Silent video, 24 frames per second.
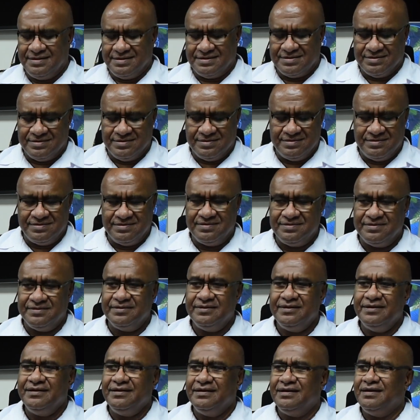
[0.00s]
So
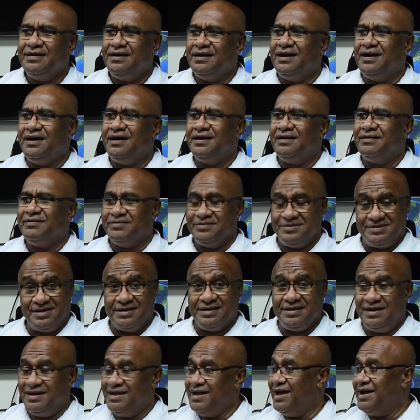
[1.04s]

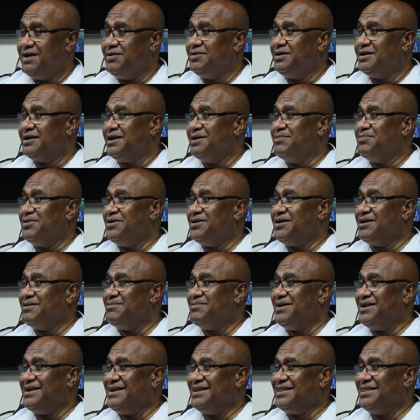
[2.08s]
certainly I will keep on
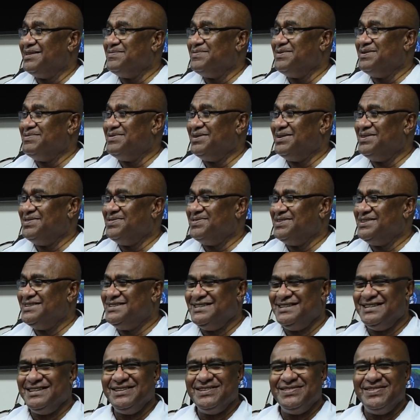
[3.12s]
reminding the people of
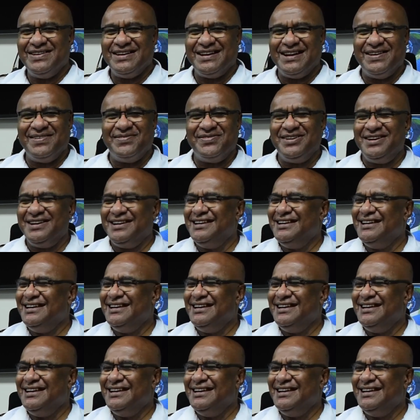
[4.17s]
Fiji whatever.